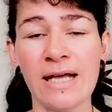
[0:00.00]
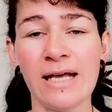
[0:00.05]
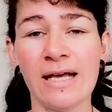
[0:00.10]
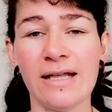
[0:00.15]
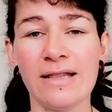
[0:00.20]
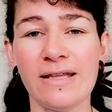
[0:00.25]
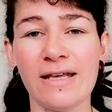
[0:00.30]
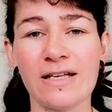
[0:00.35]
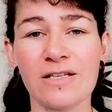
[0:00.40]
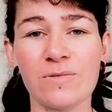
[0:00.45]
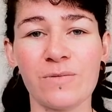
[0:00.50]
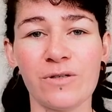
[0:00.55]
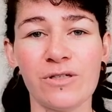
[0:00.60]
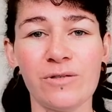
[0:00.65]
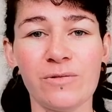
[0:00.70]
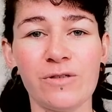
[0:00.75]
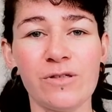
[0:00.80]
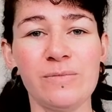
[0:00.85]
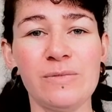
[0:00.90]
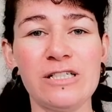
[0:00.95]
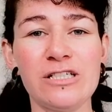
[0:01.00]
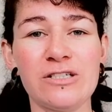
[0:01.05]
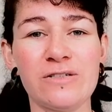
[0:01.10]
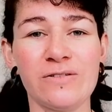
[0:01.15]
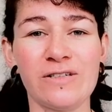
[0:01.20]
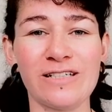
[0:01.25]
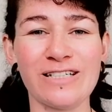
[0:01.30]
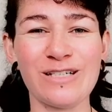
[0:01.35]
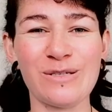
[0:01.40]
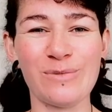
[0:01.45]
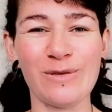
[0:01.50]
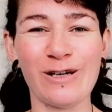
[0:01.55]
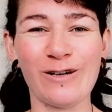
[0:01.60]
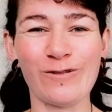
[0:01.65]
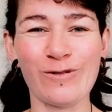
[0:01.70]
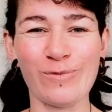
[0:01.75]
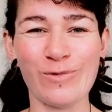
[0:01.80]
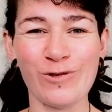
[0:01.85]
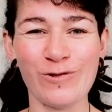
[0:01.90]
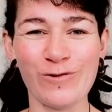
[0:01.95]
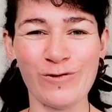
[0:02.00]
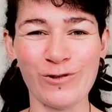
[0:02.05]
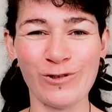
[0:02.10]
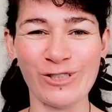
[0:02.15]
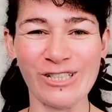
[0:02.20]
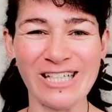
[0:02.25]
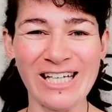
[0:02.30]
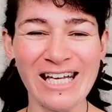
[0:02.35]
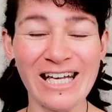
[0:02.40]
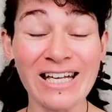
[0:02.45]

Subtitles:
and that's what you want to be doing to be able to move forward.